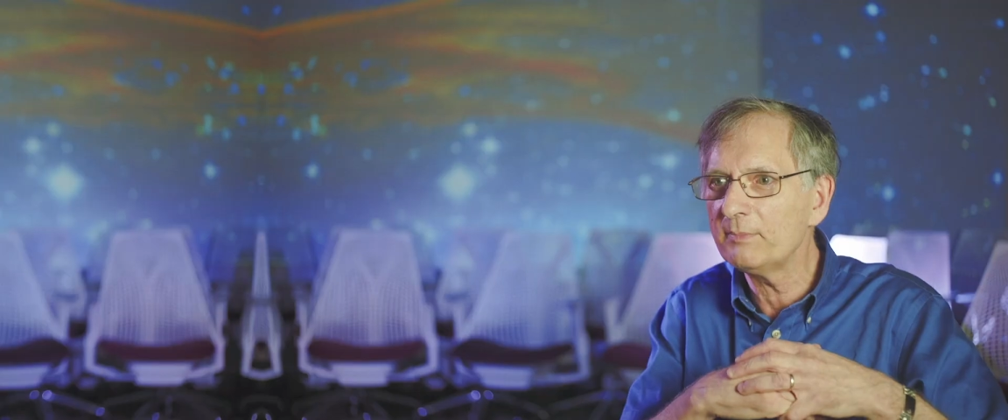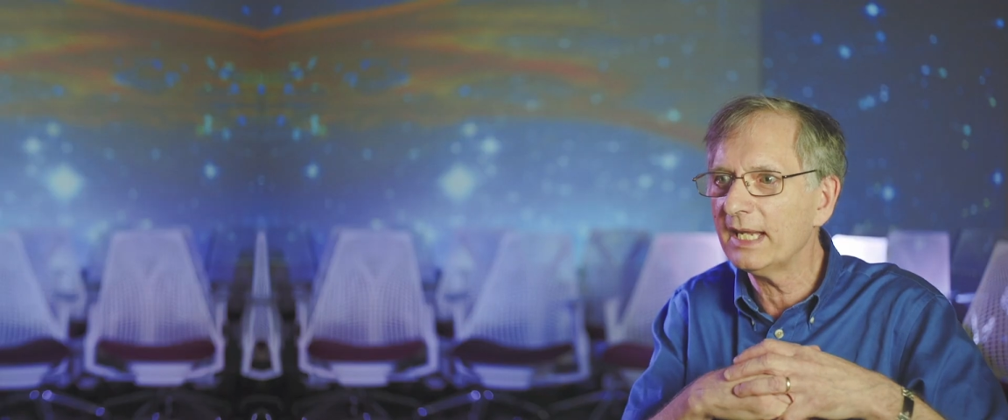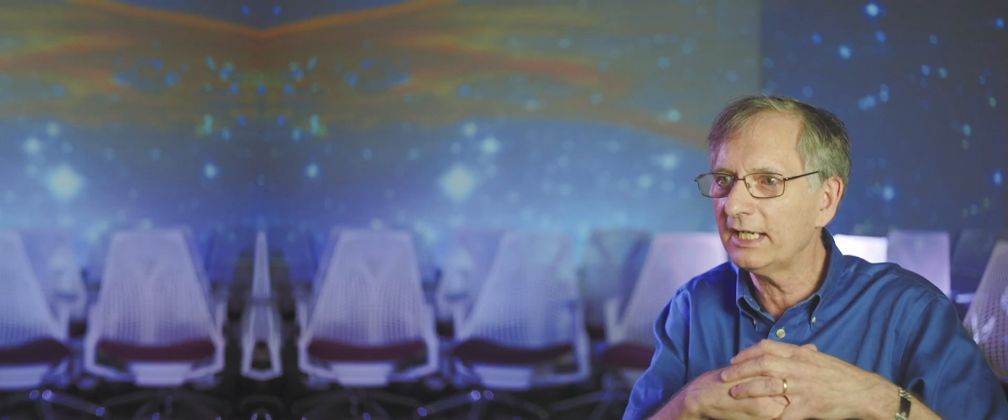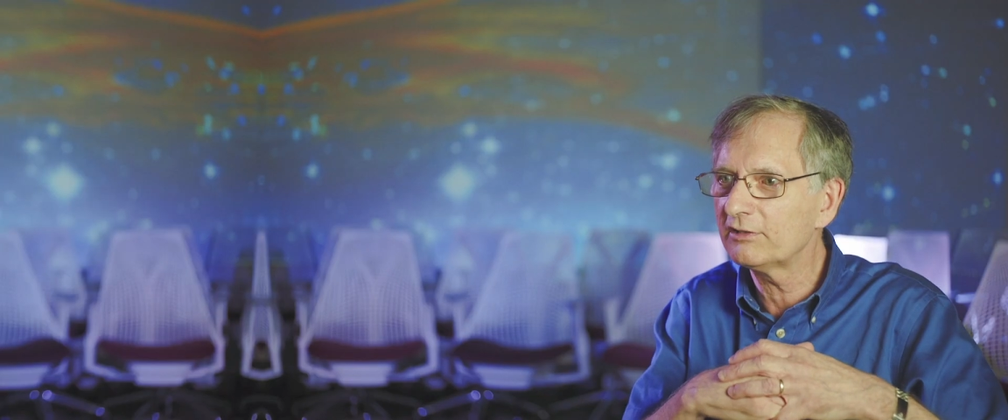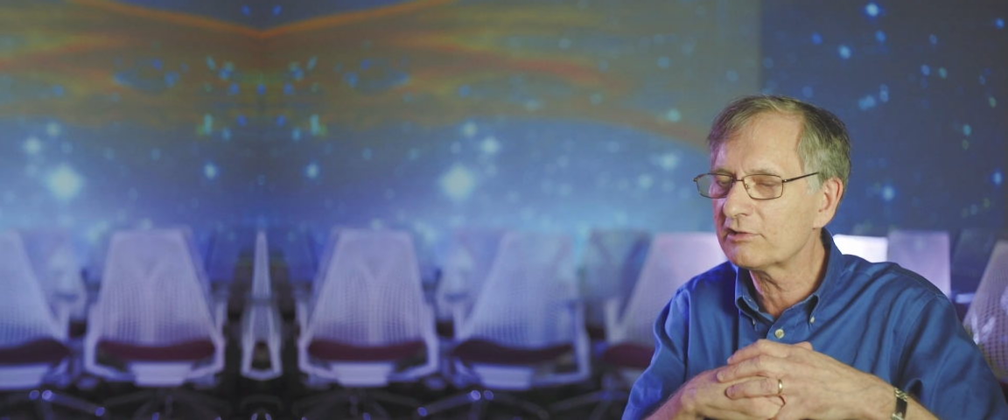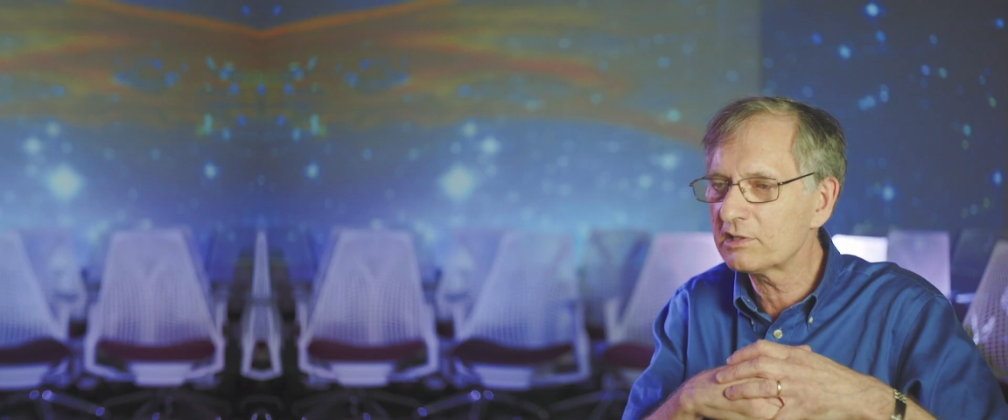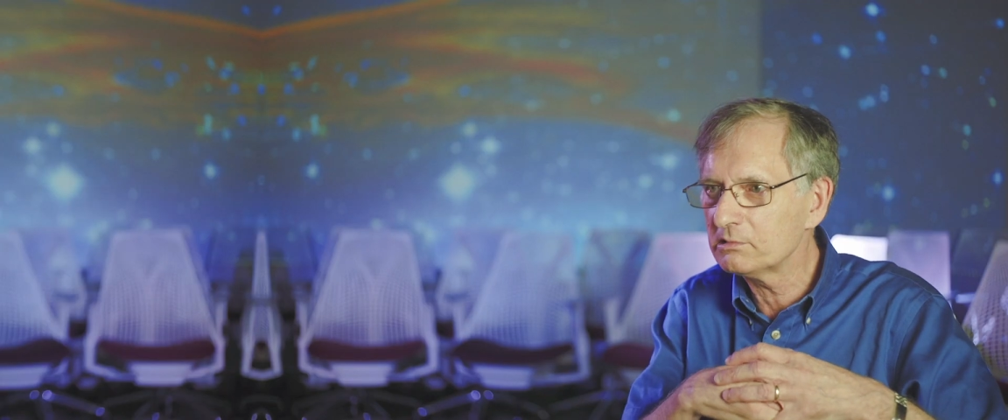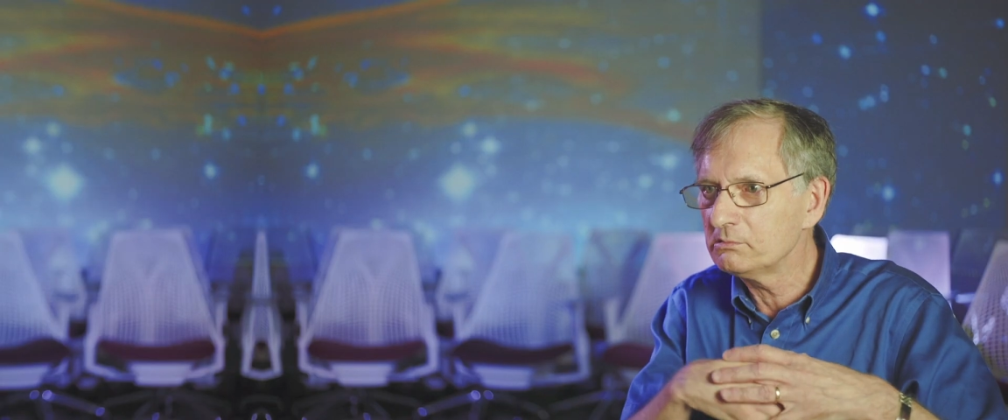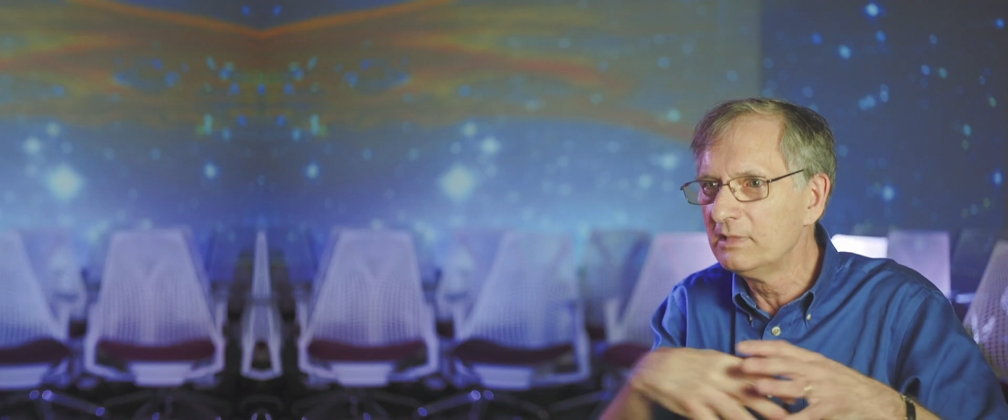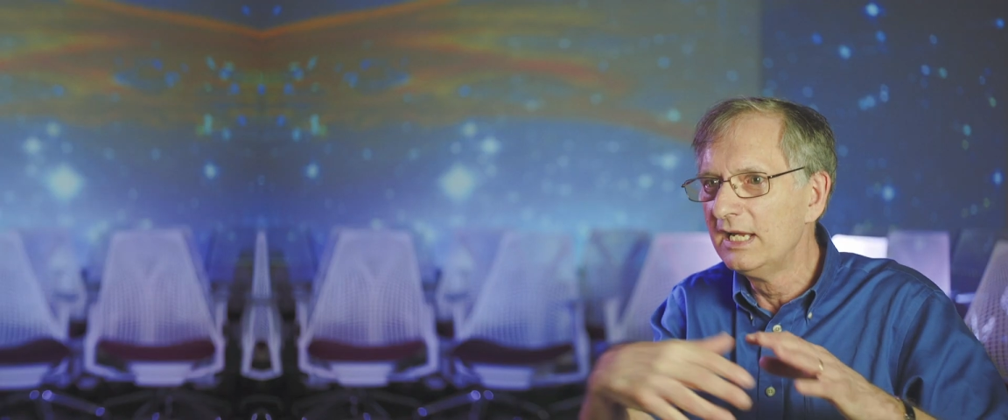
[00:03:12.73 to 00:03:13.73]
managed
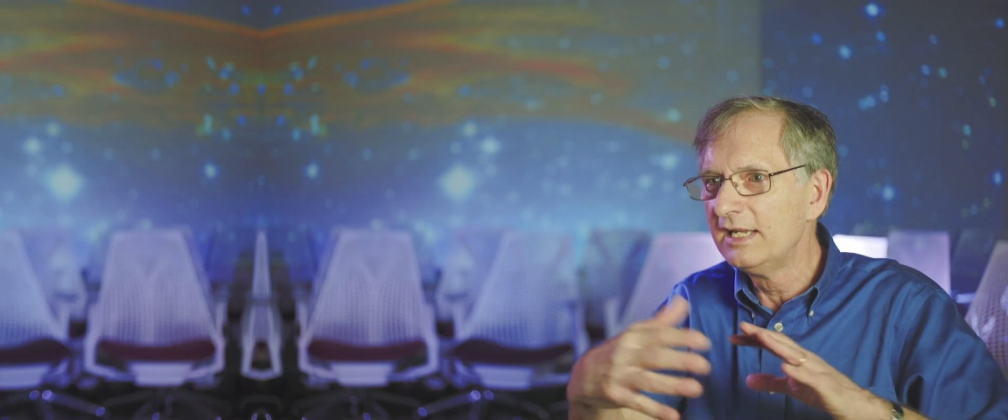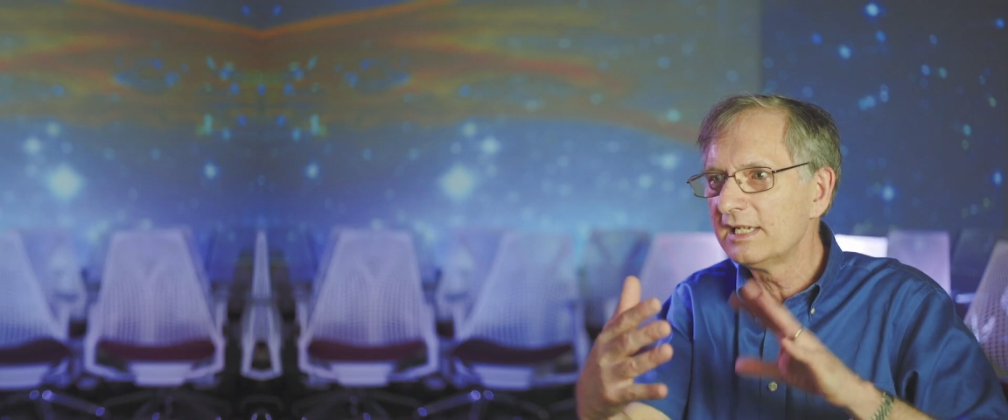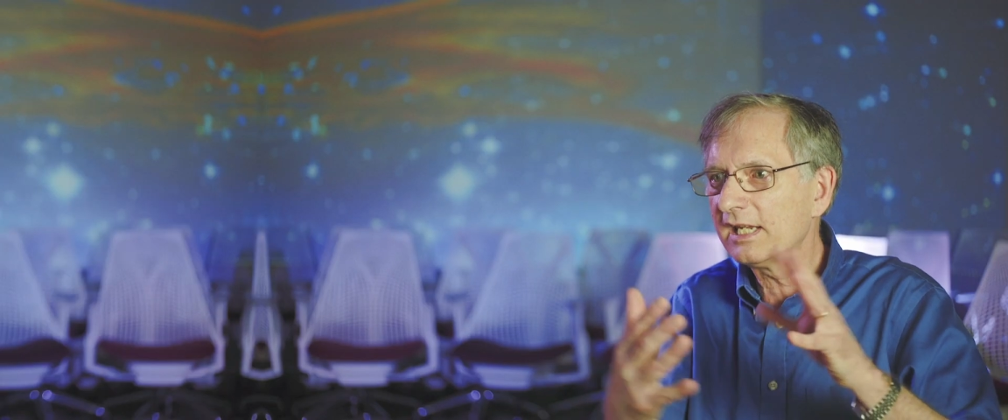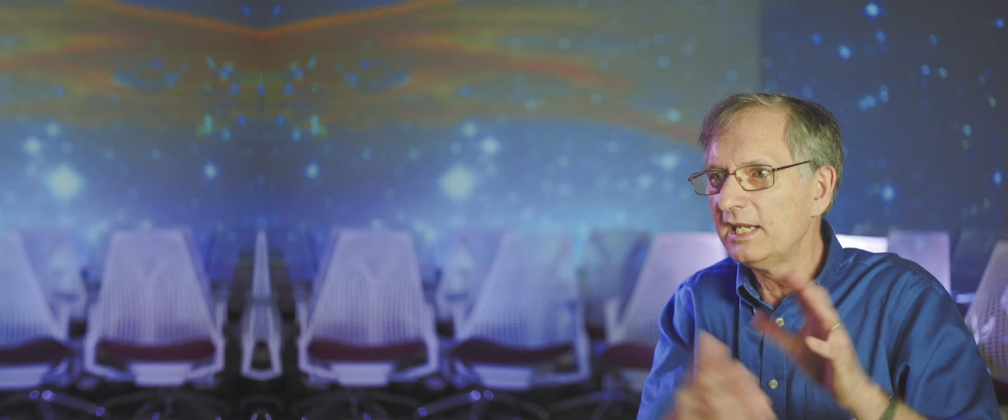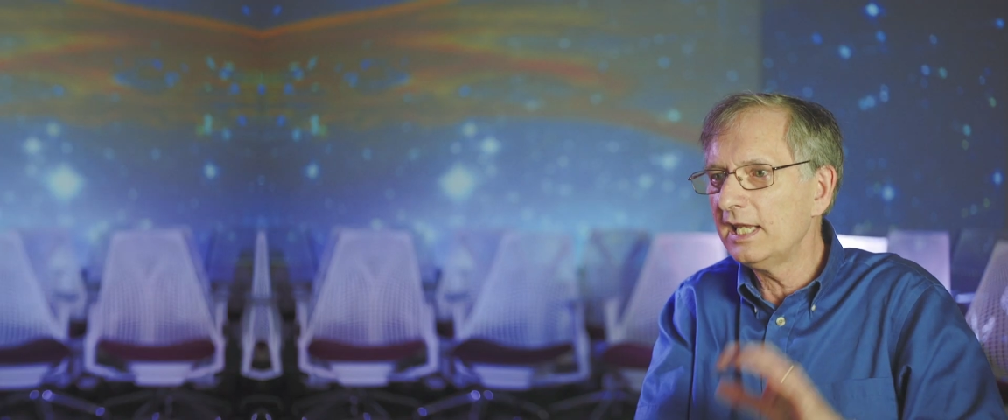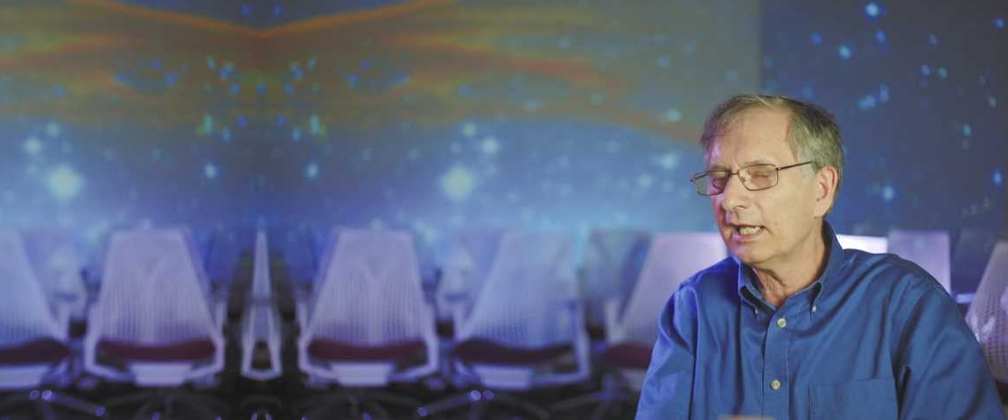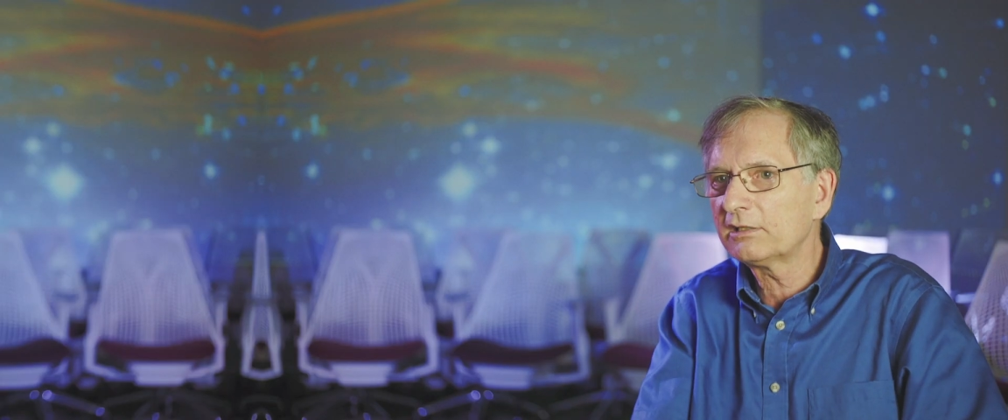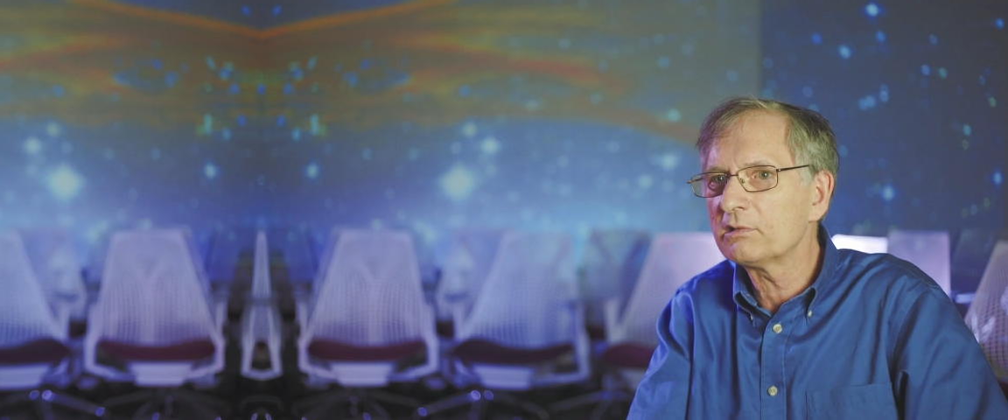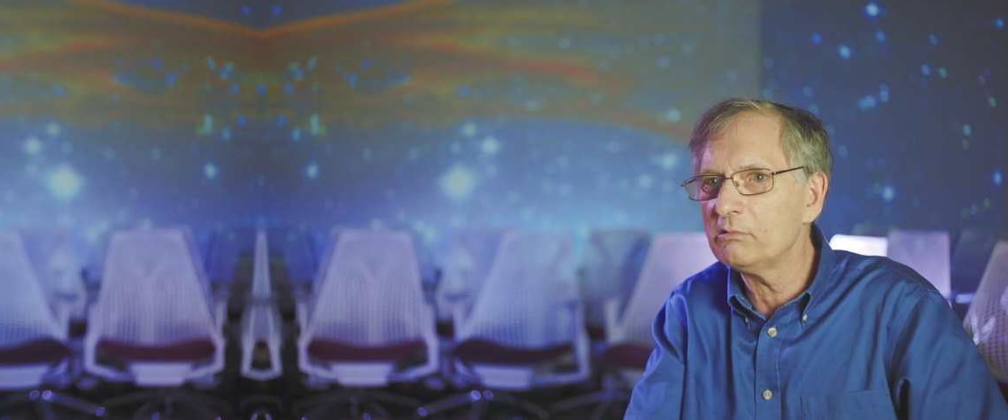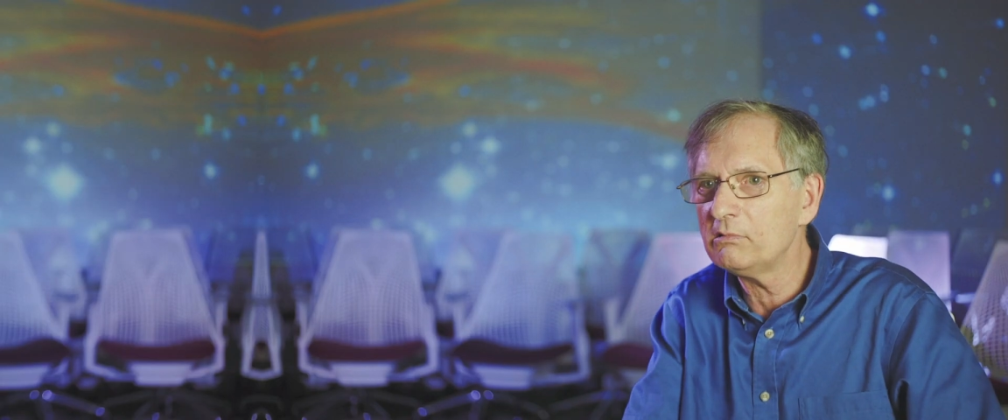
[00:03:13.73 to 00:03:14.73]
to connect to